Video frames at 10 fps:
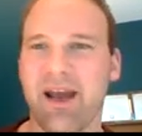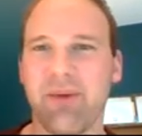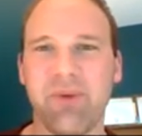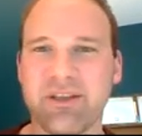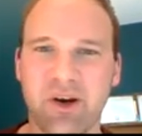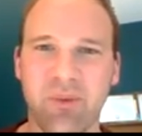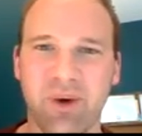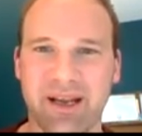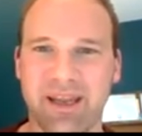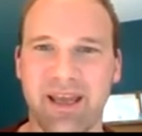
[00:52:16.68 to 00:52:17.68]
And we don't
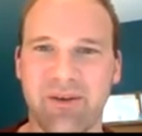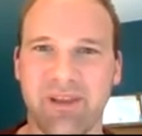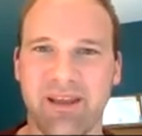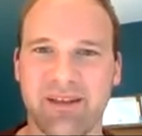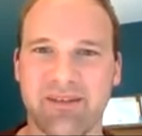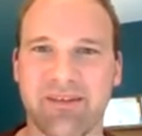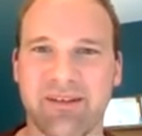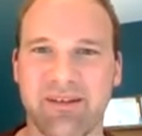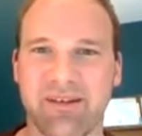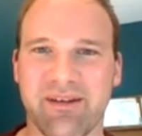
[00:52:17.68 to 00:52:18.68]
wanna count these.
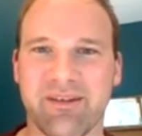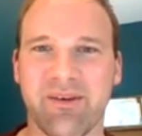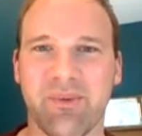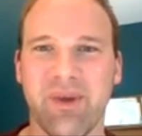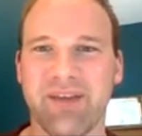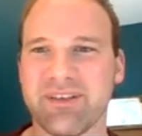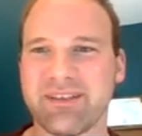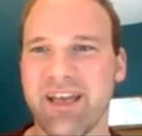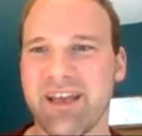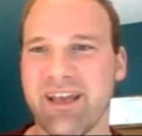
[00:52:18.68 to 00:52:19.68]
And so we have to
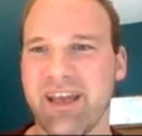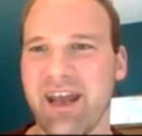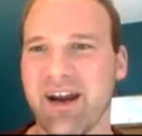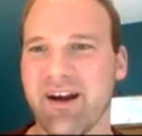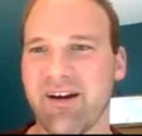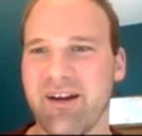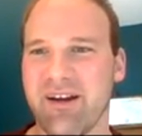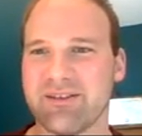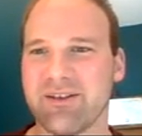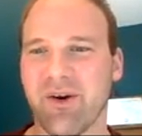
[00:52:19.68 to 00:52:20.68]
take care
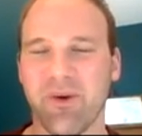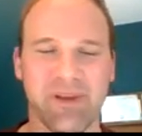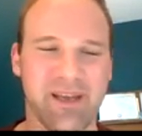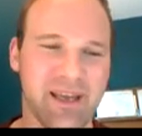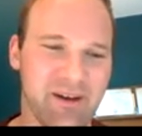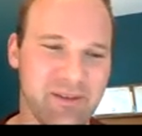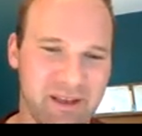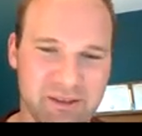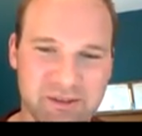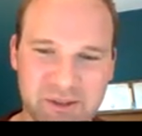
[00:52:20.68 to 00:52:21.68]
to only count
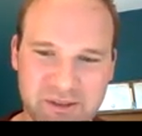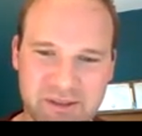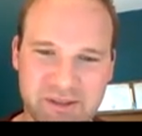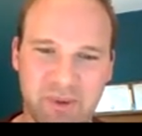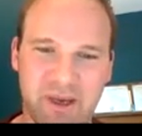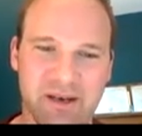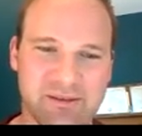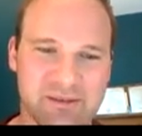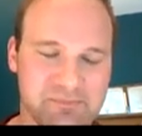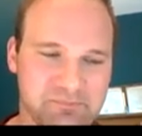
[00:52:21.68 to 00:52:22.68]
the induced
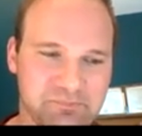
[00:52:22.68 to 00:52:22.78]
squares.